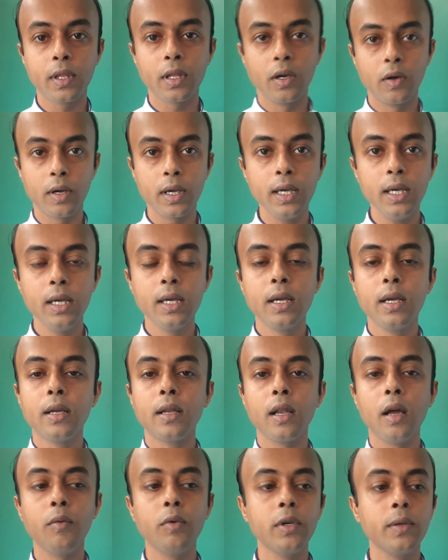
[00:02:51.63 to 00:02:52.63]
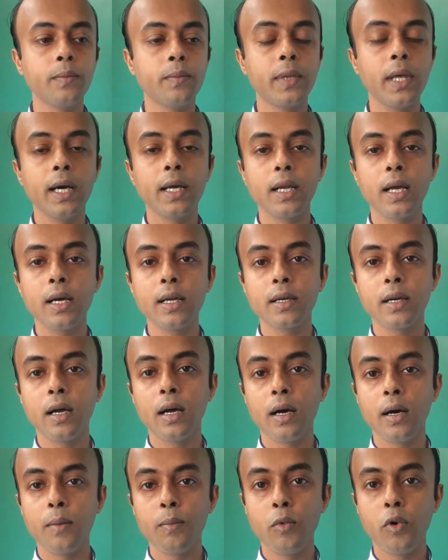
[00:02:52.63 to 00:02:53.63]
Okay, now there
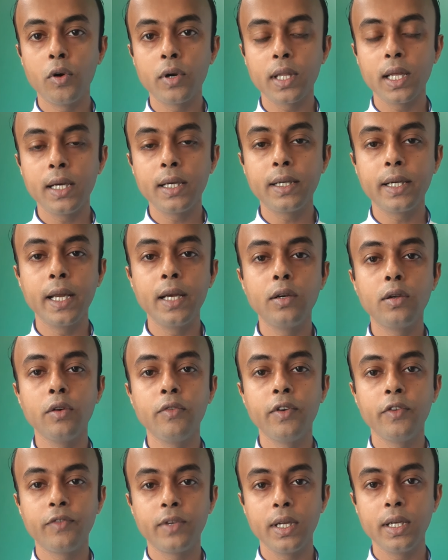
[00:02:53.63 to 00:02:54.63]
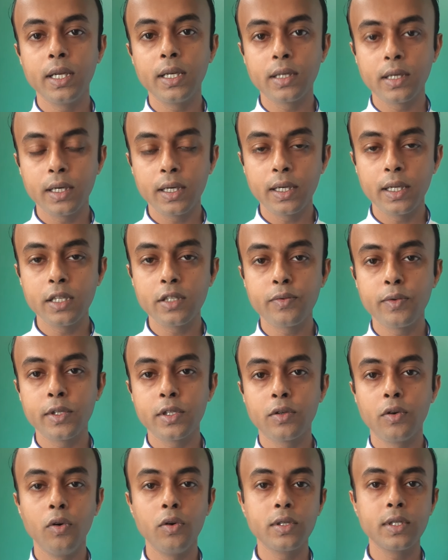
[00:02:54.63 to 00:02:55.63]
are more than 10 to 15 ingredients
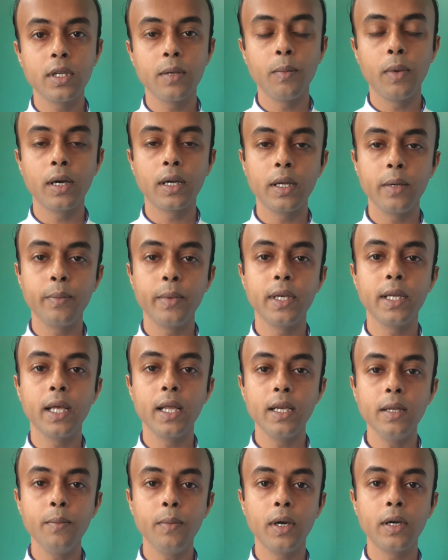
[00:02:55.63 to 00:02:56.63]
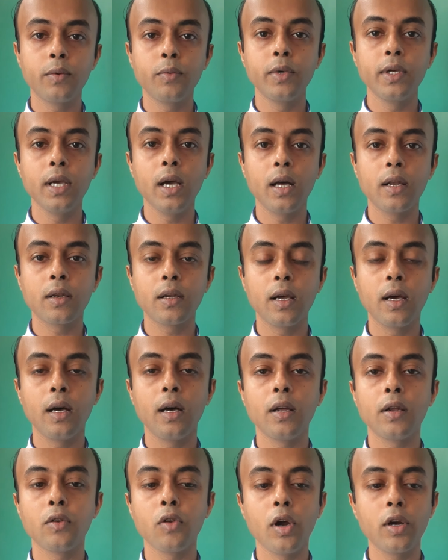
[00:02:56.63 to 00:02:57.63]
which goes in mutton biryani, but we
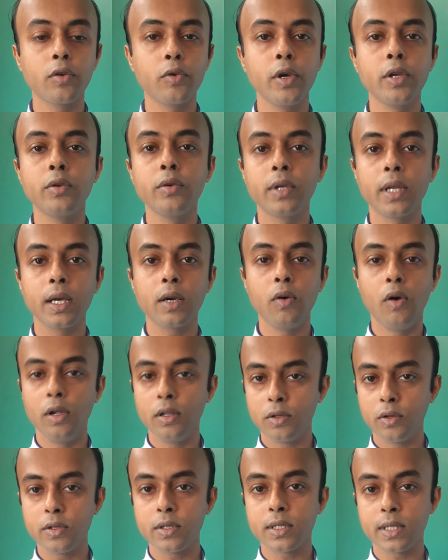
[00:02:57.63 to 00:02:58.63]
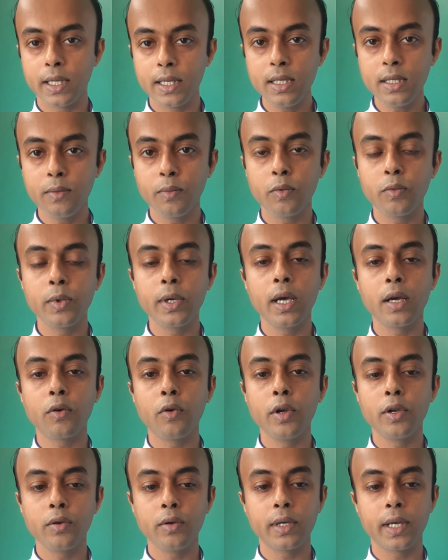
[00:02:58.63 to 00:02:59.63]
are not going to take all those 10. We are
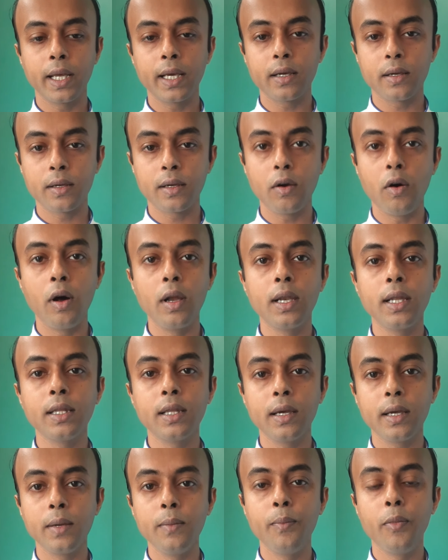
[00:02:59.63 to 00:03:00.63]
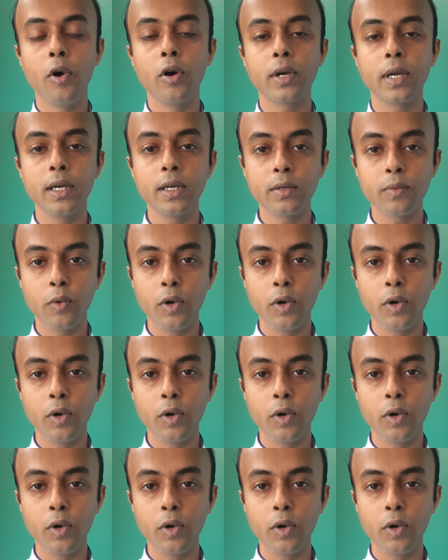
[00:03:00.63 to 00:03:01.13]
going to take only the important